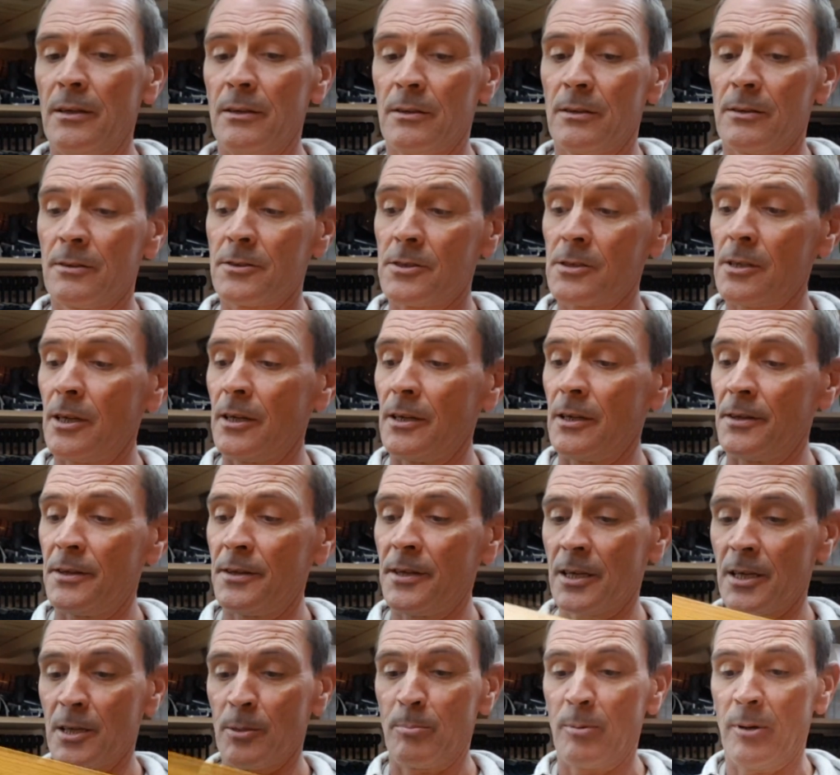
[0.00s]
slightly
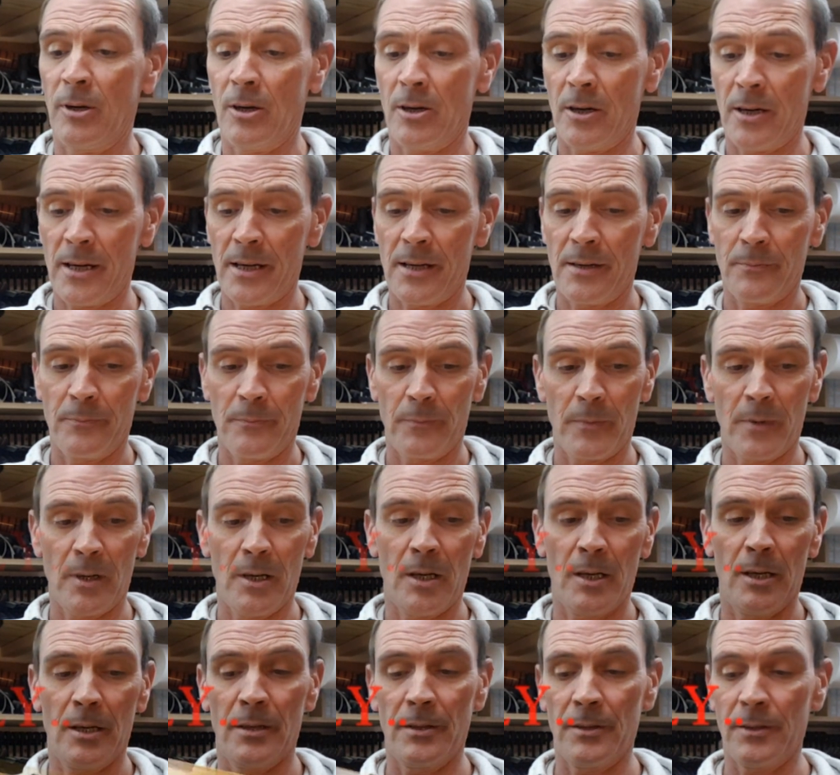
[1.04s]
thicker ply.
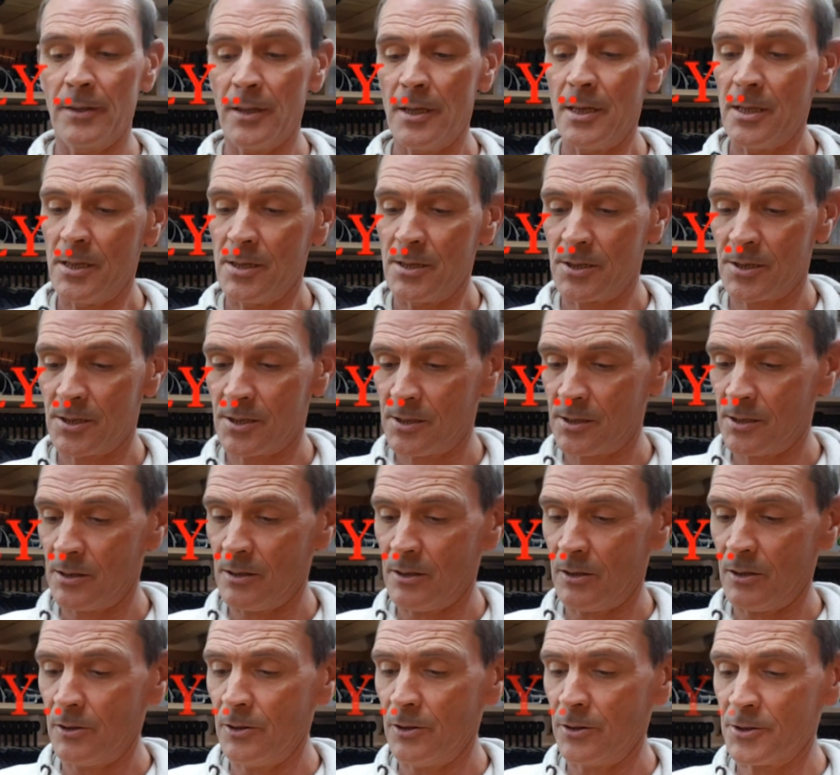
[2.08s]
These
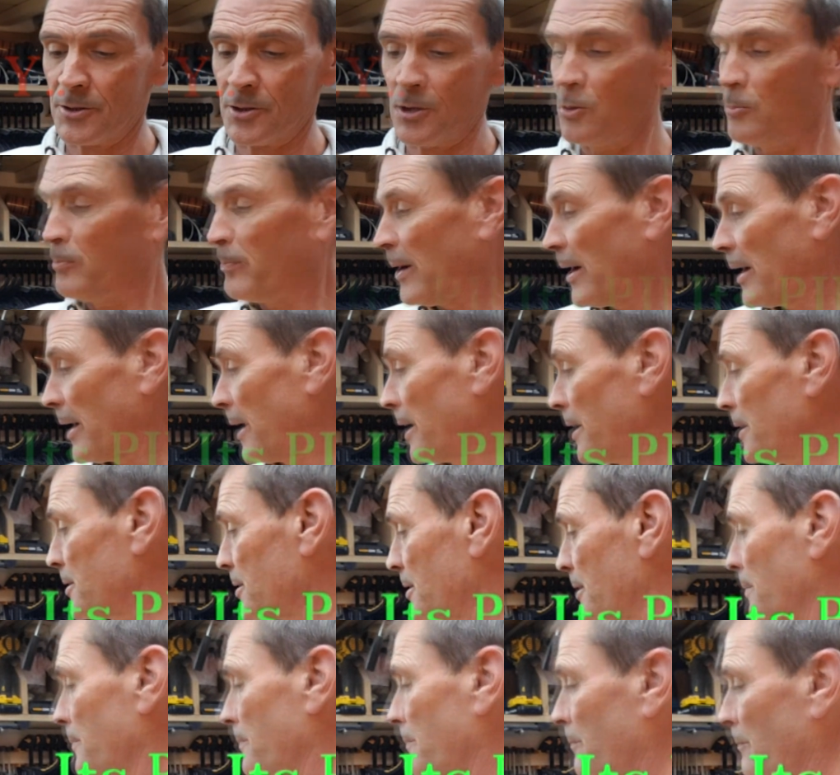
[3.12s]
are not too bad.
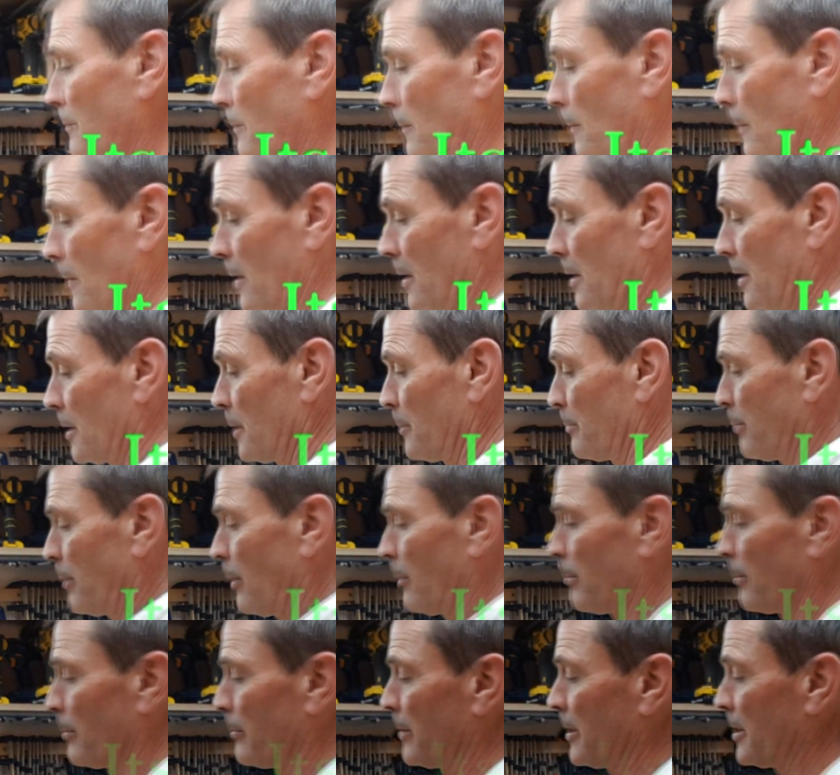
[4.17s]
The
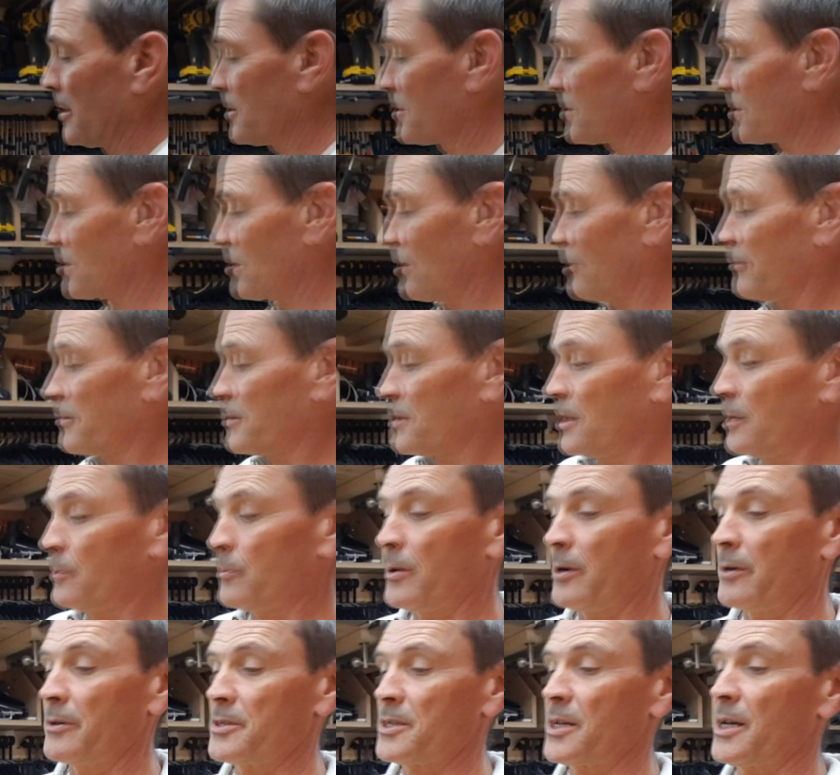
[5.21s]
problem is obviously
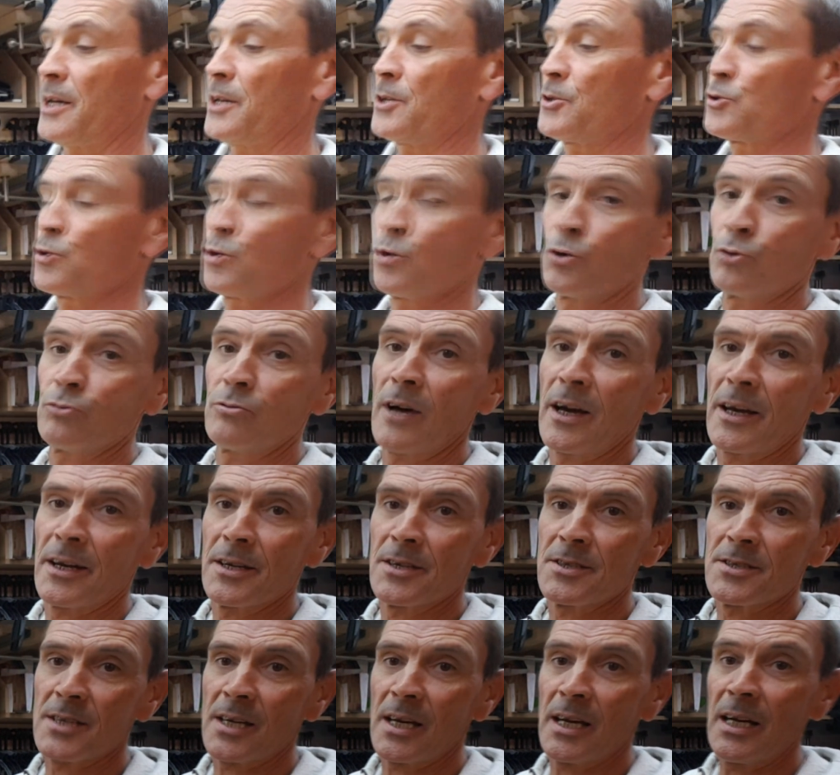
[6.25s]
where it's had drawer
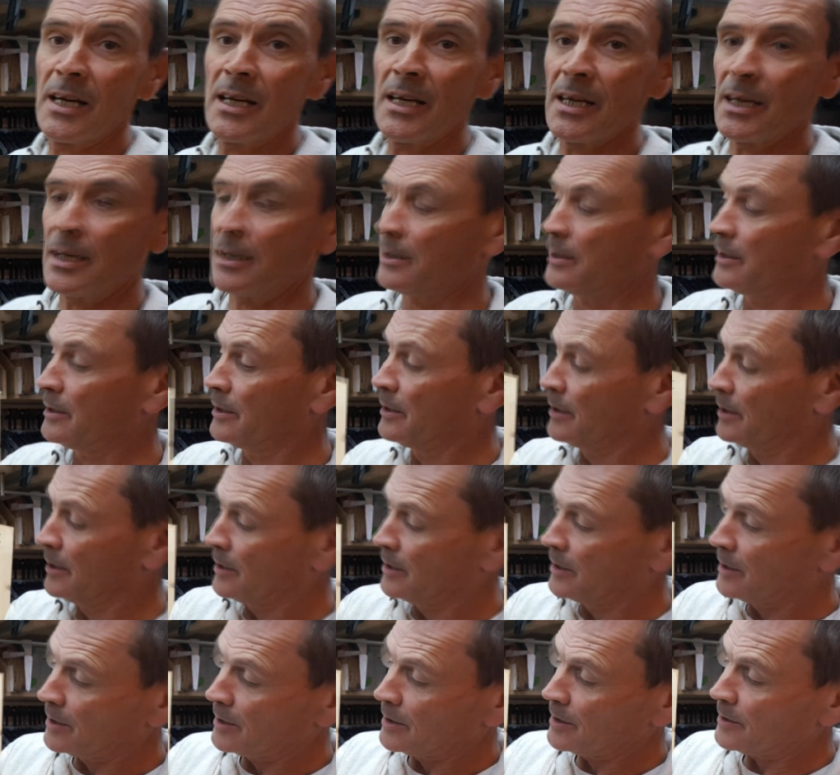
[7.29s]
runners in it,
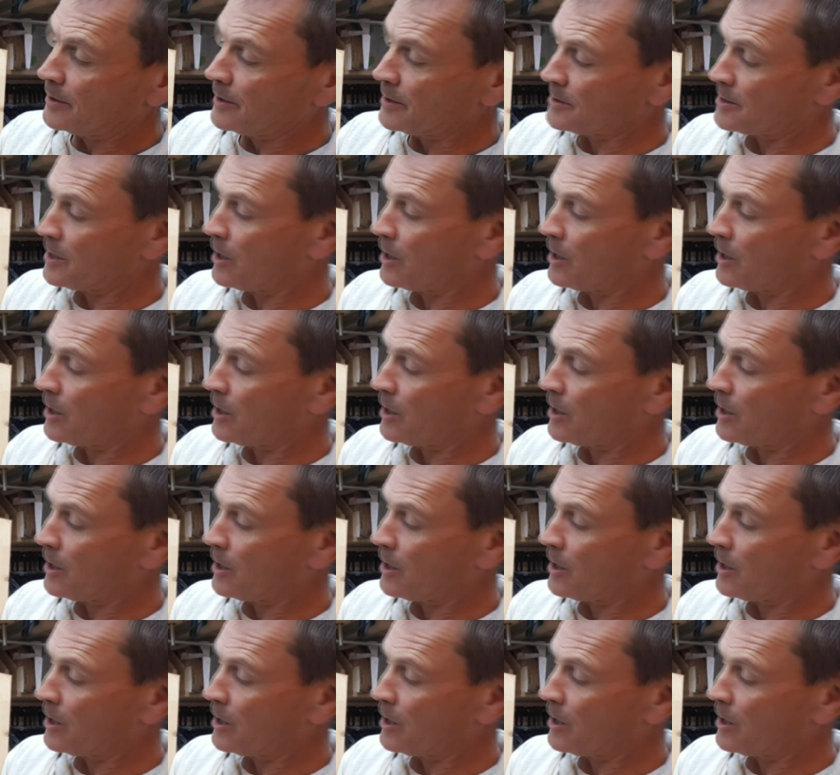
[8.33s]
there's